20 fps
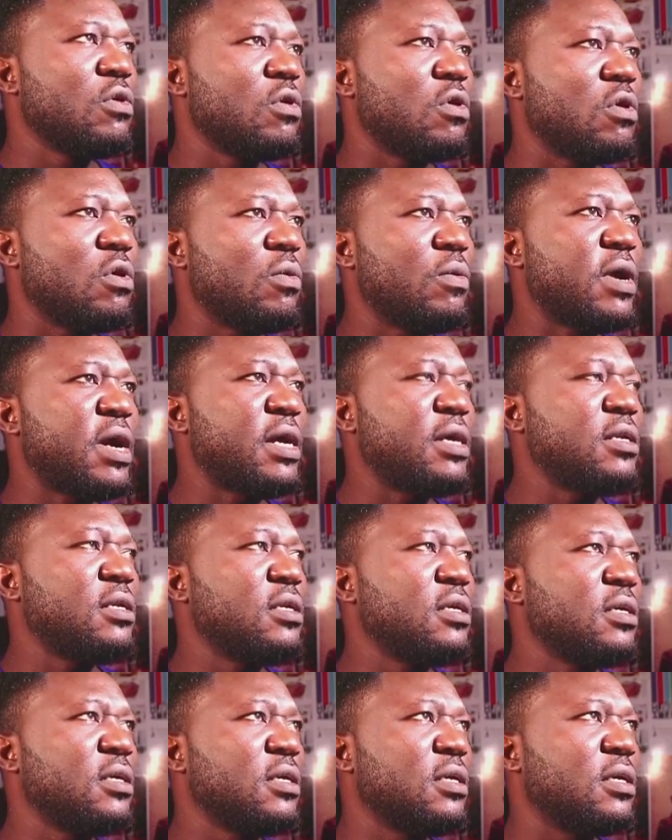All right,
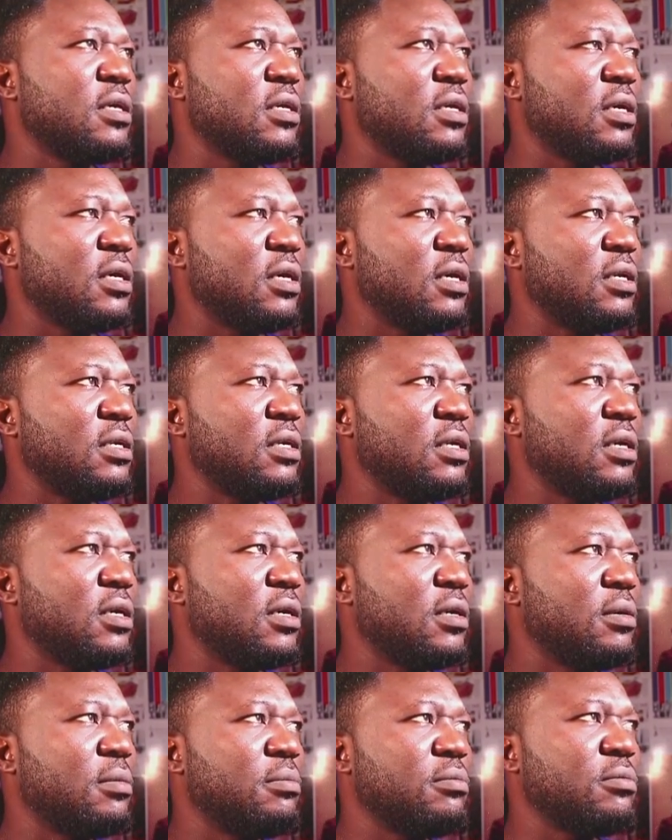and
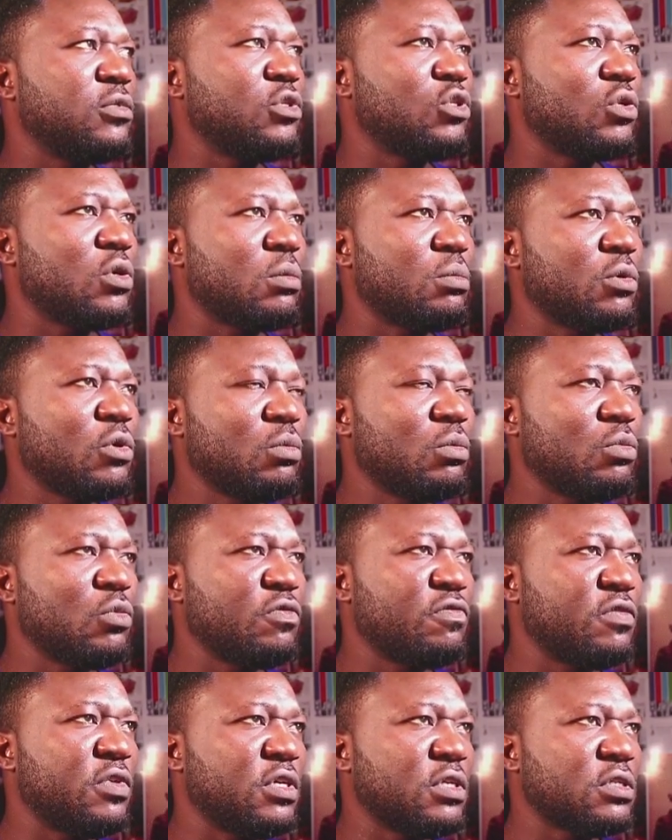so I'm going to
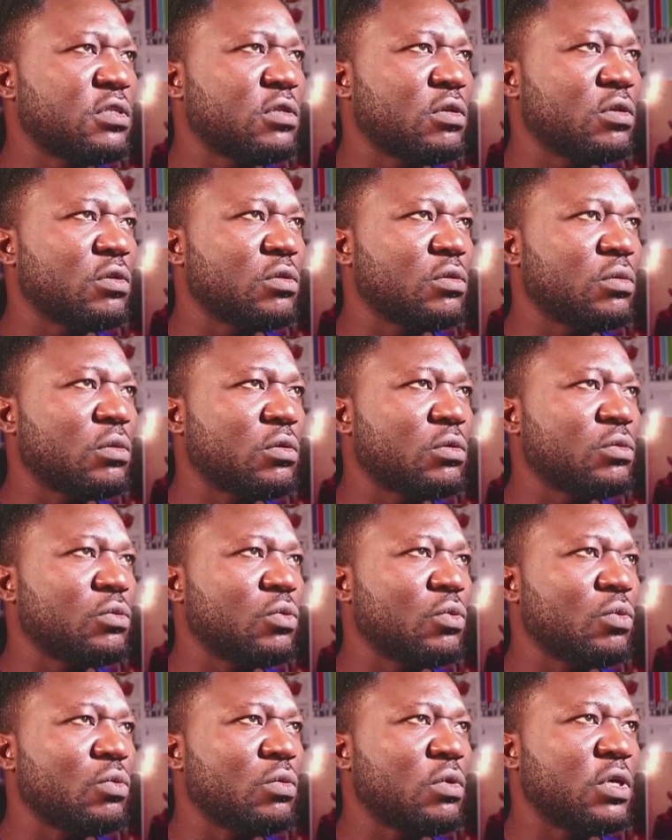move this
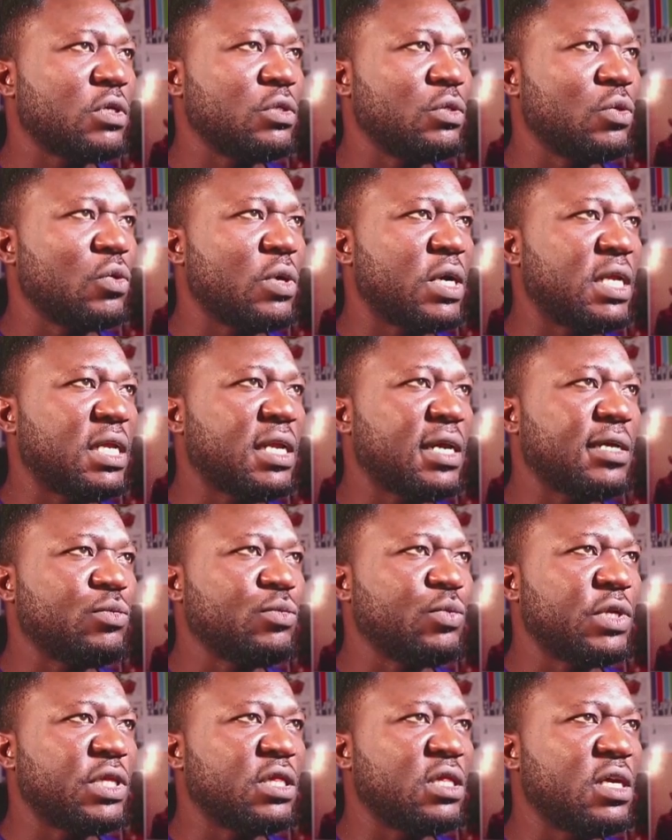to align
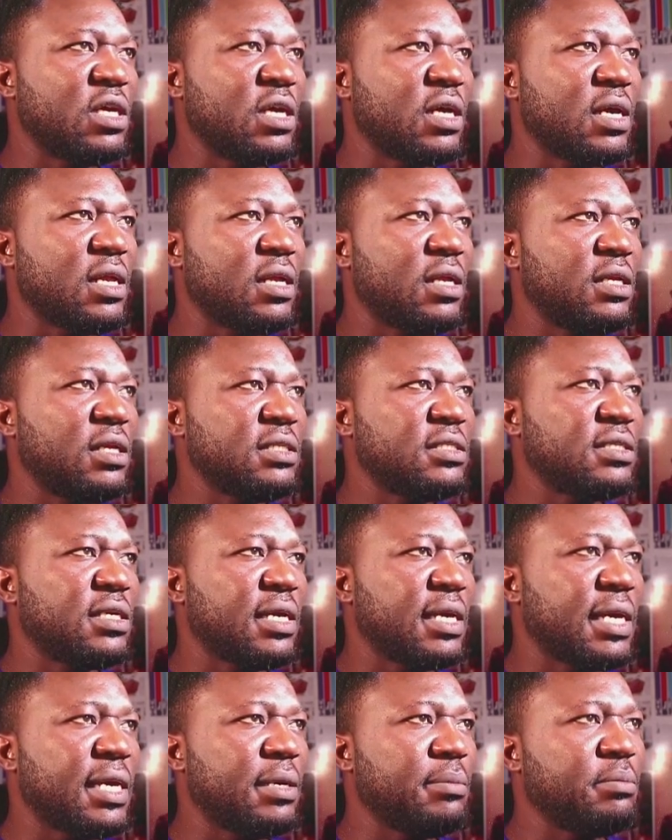with the letter
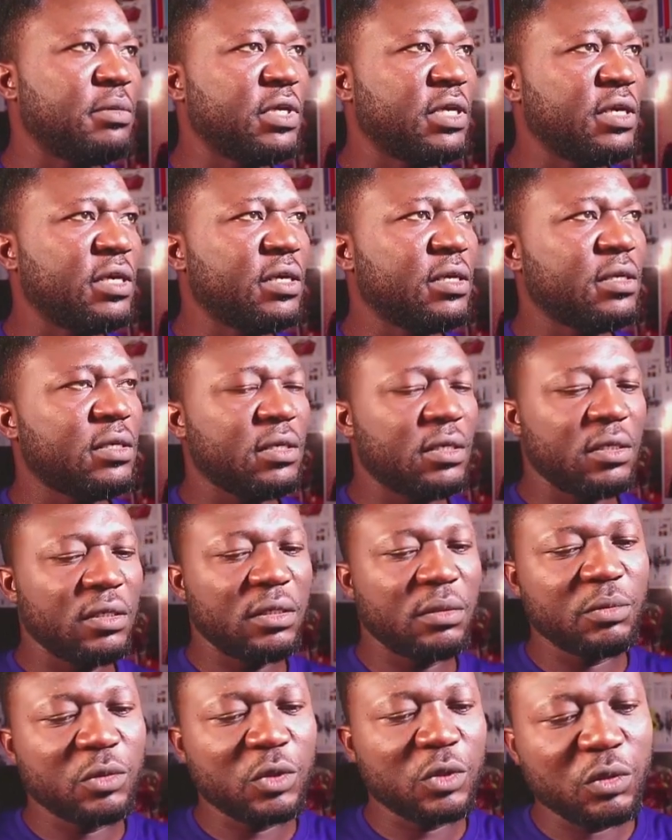M here, and
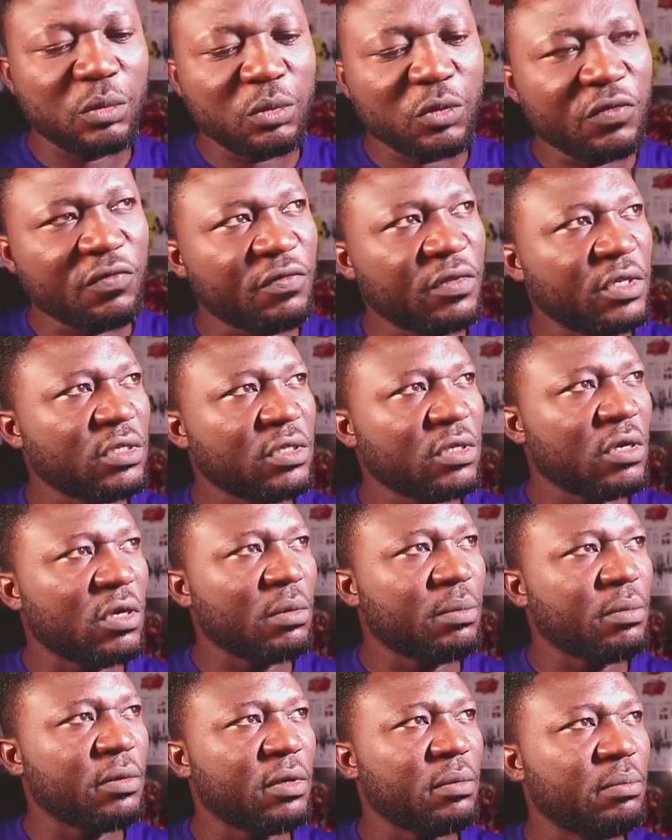I'm going to move this
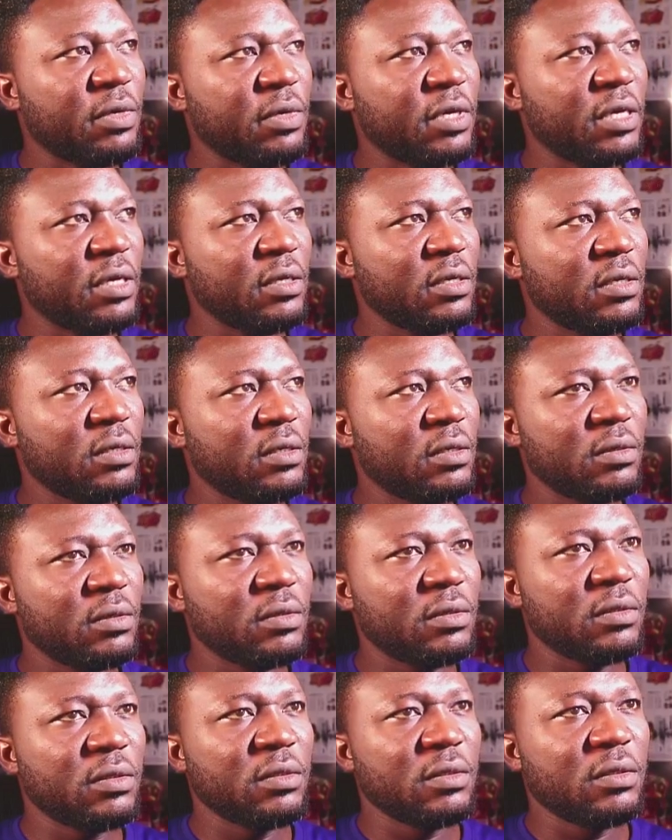up a bit.
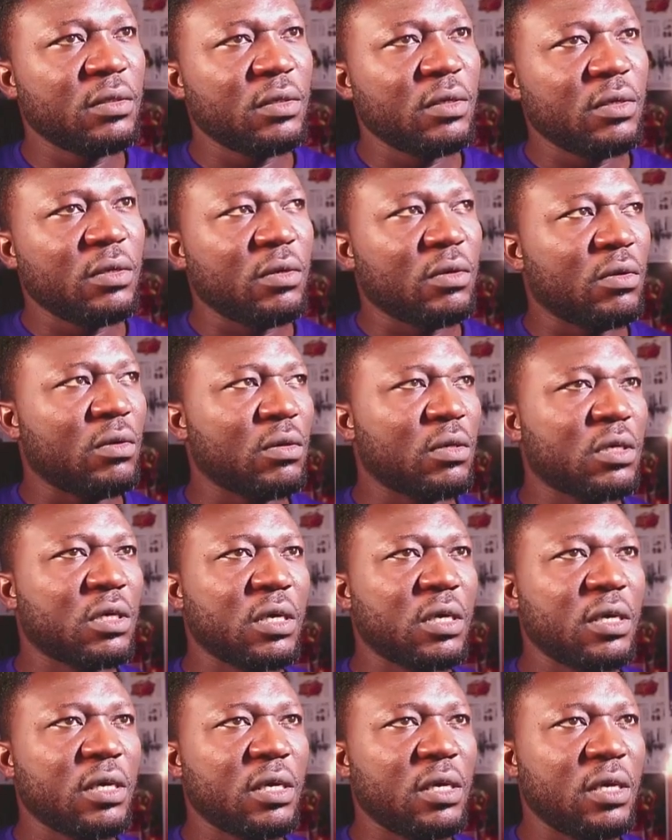
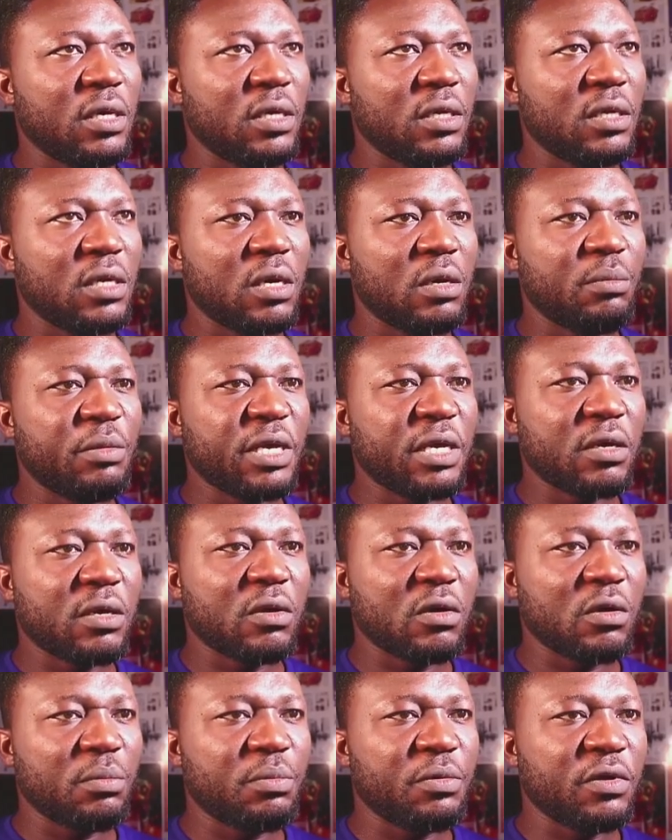Okay, and I'll make a
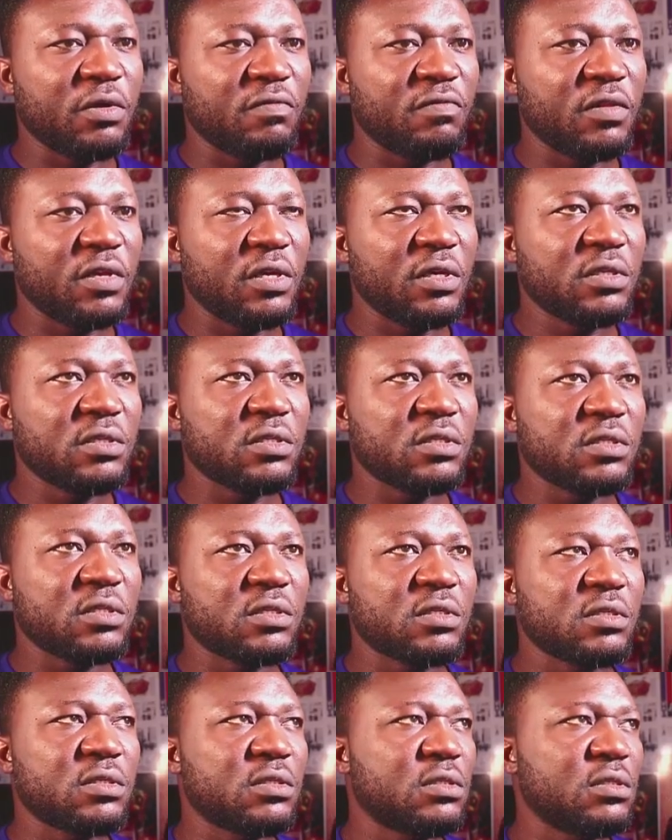copy of
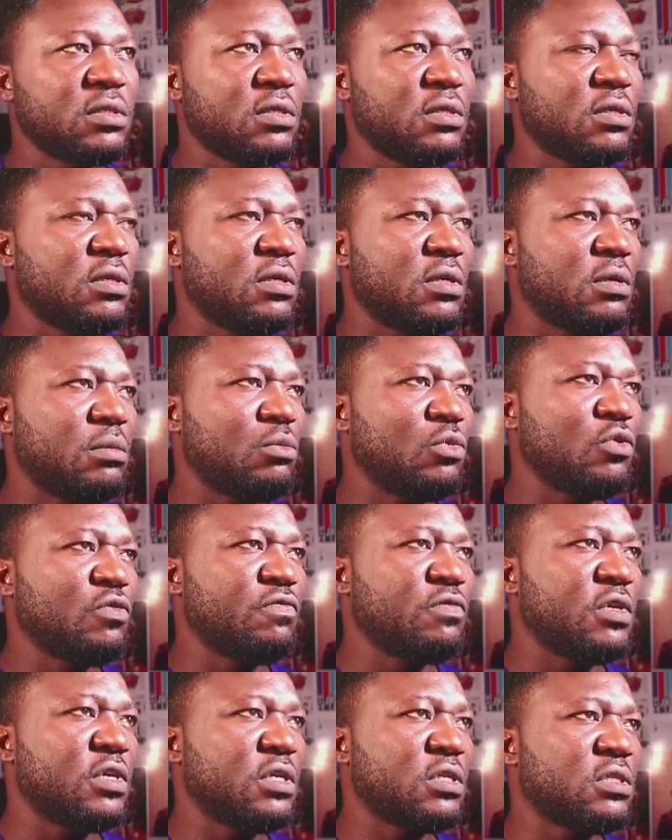this and
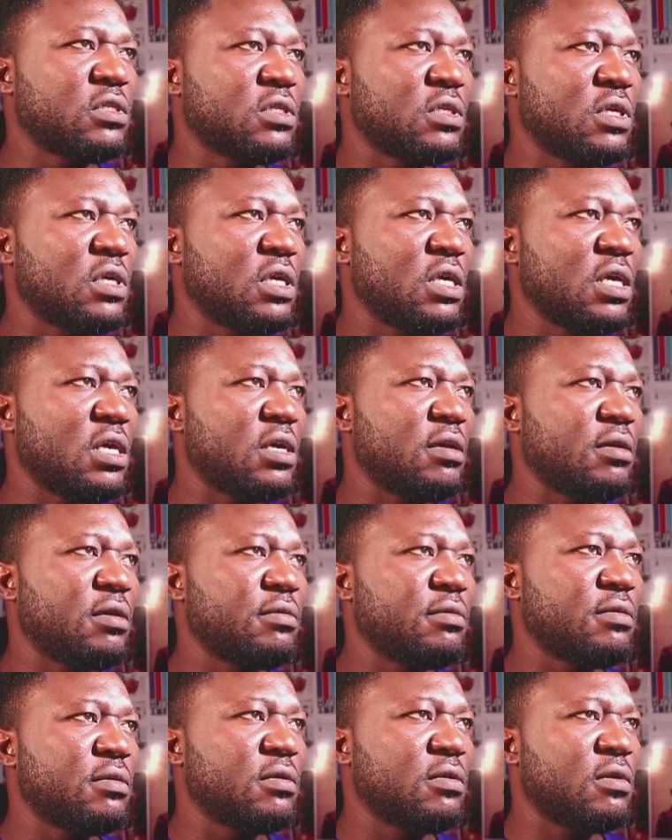move this here
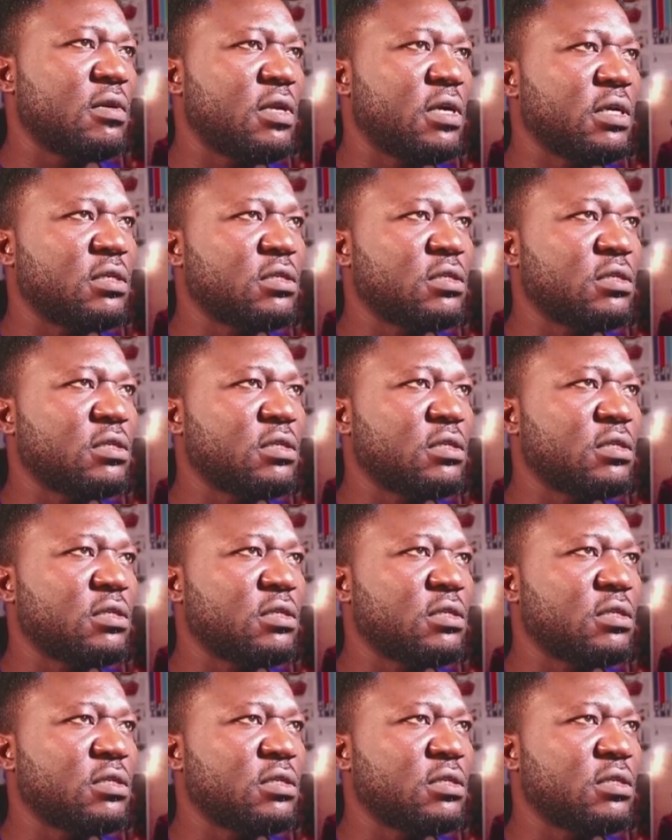like